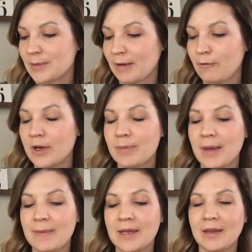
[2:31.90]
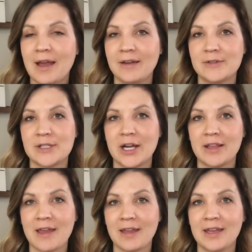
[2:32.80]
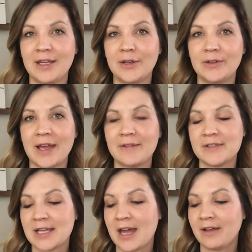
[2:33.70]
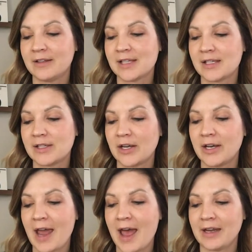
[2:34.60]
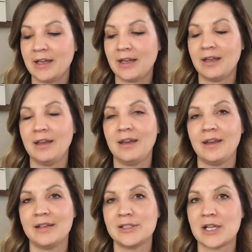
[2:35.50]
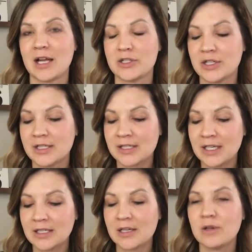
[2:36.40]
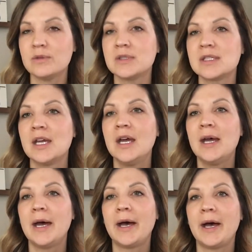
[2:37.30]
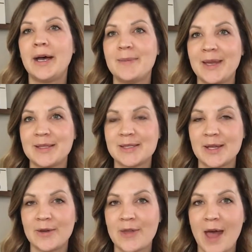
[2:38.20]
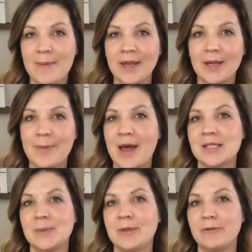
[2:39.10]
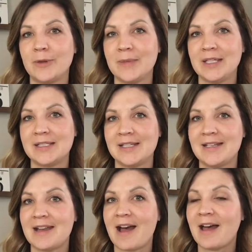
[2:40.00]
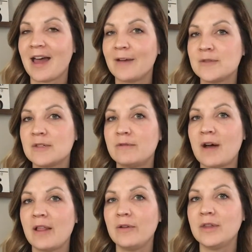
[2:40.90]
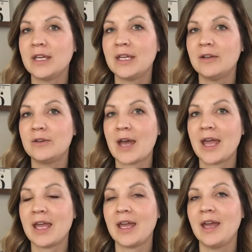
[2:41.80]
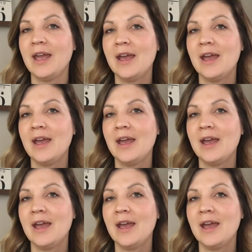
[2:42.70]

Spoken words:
my fourth baby and kind of starting that keto lifestyle is I started adding in exogenous ketones. And so that made it possible for me to not have to follow the keto diet